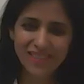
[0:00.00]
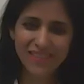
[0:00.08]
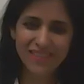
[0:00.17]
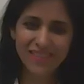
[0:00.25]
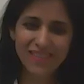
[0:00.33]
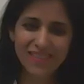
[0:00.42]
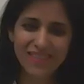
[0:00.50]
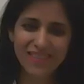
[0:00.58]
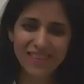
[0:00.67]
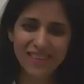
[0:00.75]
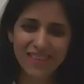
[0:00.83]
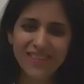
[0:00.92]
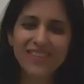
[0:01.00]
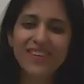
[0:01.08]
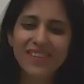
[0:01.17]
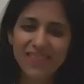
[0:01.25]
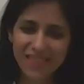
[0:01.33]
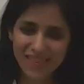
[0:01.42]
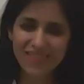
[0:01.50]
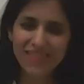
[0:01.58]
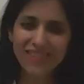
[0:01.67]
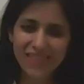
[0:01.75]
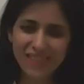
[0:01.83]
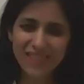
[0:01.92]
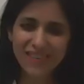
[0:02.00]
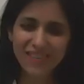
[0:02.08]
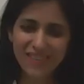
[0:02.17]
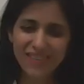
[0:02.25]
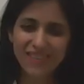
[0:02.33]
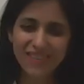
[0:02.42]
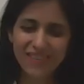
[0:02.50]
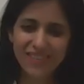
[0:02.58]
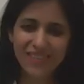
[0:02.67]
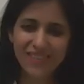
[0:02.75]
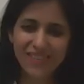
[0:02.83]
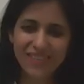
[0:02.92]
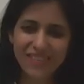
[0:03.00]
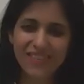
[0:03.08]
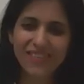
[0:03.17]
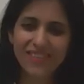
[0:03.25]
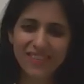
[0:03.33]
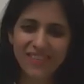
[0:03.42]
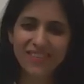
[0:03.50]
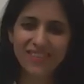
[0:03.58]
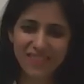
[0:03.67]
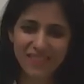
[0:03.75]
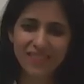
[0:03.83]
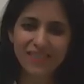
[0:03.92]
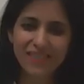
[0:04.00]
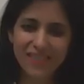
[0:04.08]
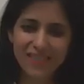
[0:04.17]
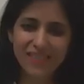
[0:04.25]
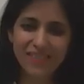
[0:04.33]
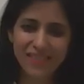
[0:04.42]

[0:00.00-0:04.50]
No words are spoken by the person on screen.